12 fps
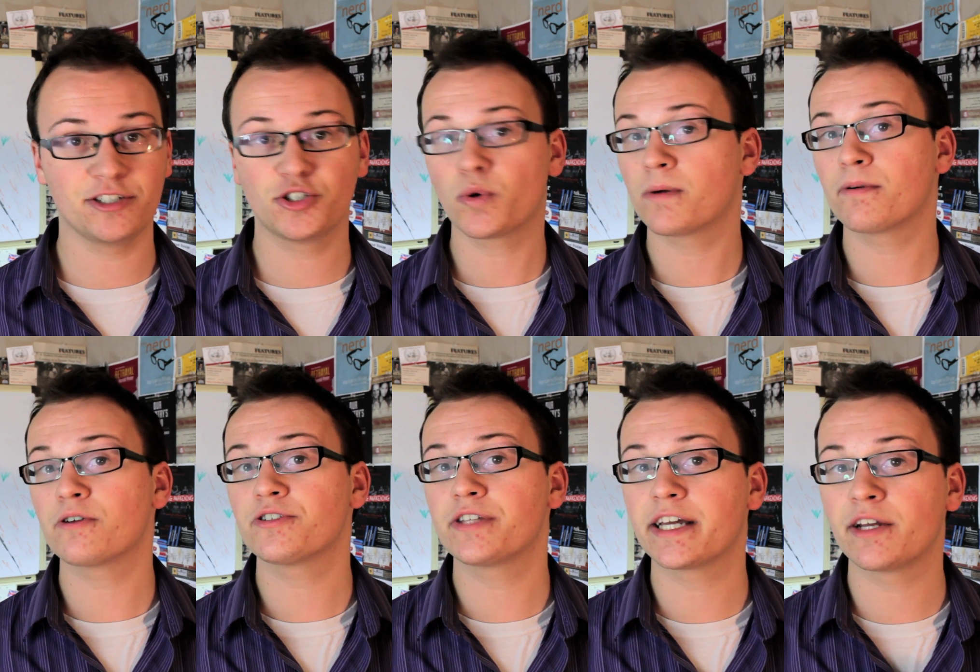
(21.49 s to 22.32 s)
In short
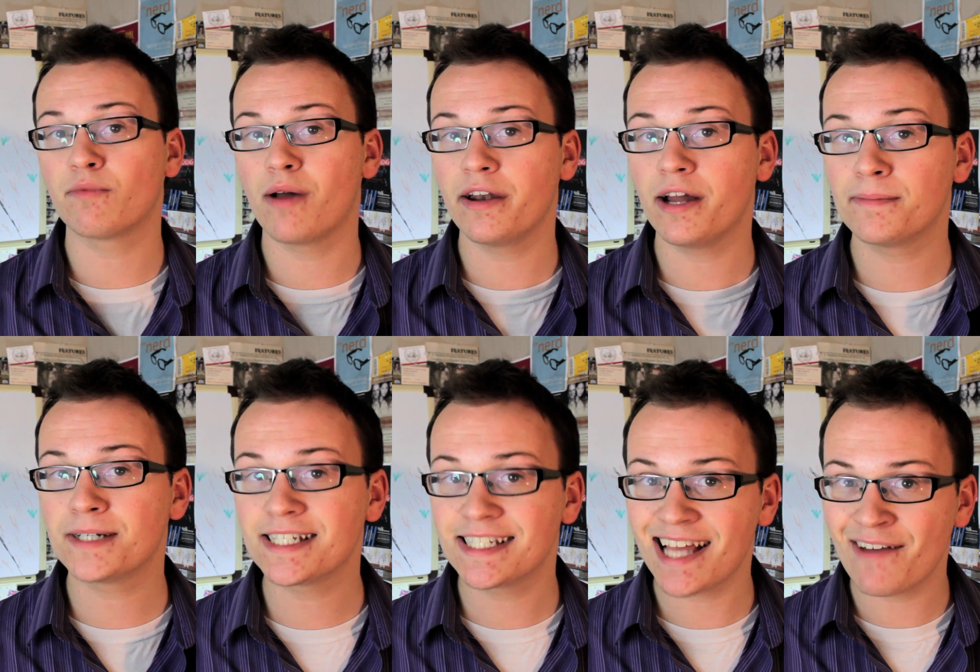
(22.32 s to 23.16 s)
bursts, they can run up
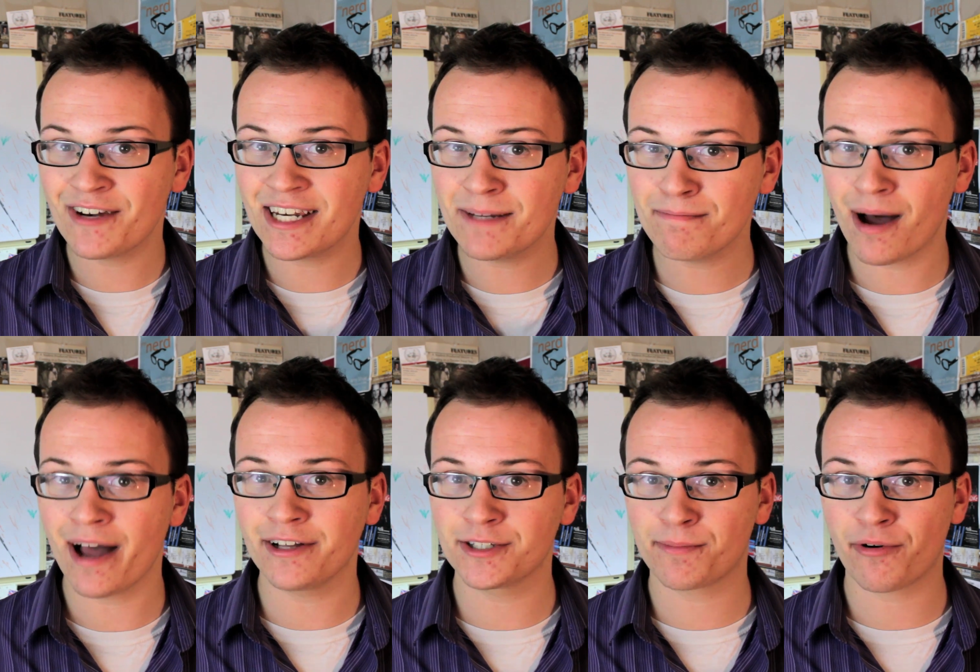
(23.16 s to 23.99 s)
to 70
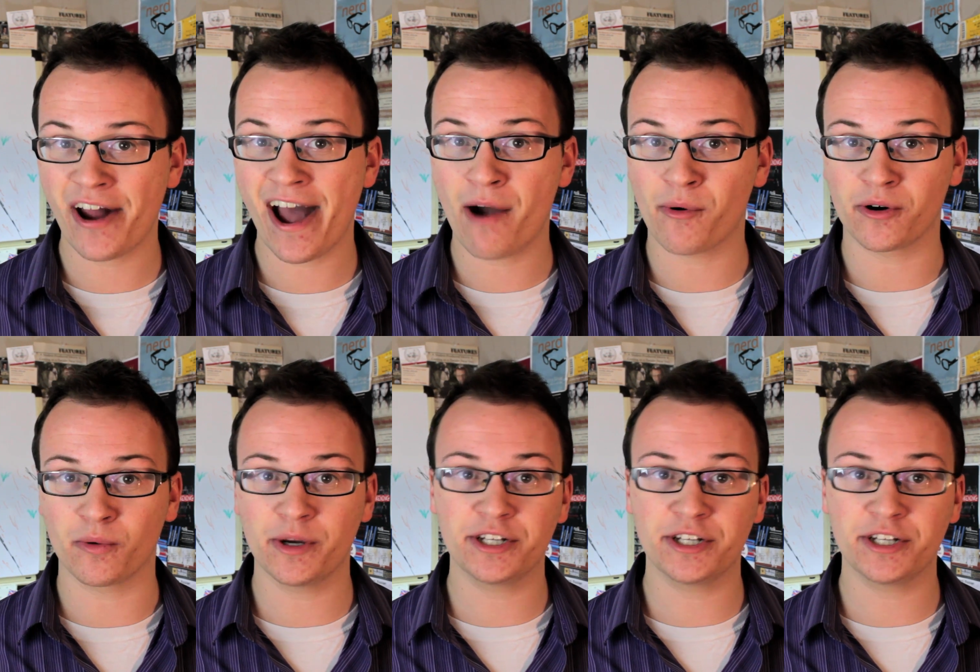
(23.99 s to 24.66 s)
miles per hour,